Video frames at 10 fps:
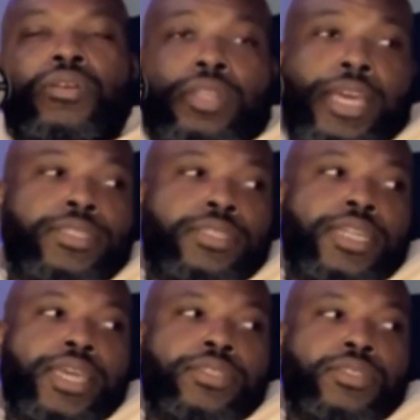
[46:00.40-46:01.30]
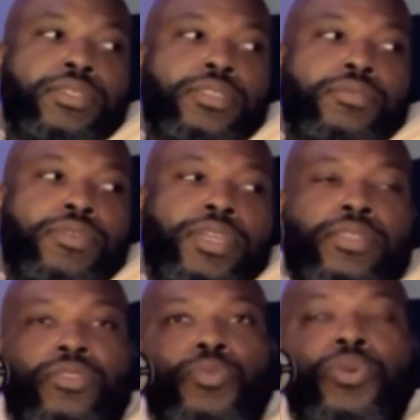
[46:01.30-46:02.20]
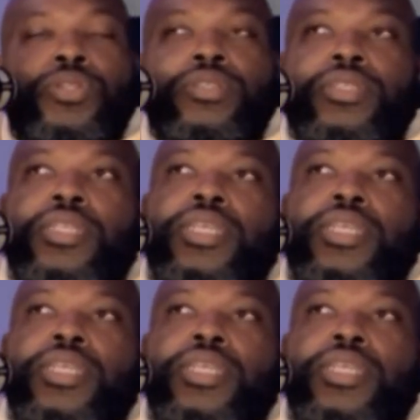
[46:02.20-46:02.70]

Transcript: last night, actually, right? This morning.